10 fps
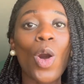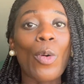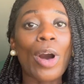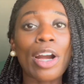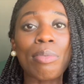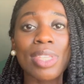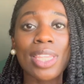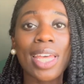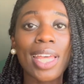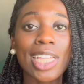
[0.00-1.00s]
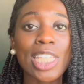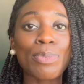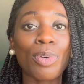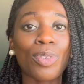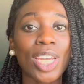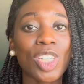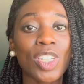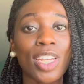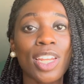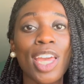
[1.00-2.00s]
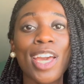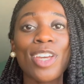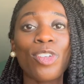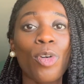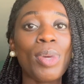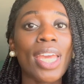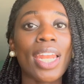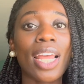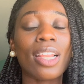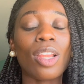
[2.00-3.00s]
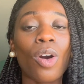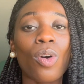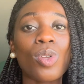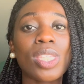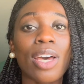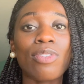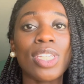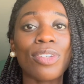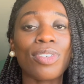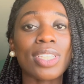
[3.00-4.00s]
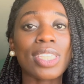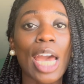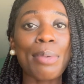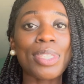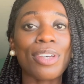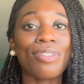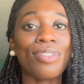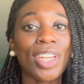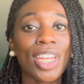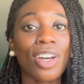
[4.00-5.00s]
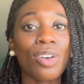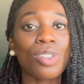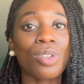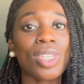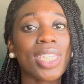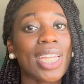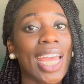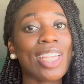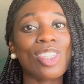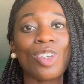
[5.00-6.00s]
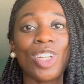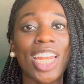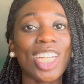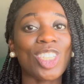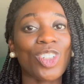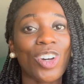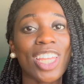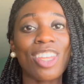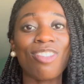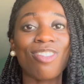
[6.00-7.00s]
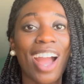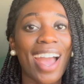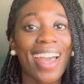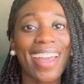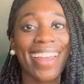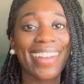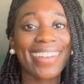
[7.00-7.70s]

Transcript: Welcome to the inspiration. You will be getting loads of different types of videos. So stay tuned and enjoy the ride.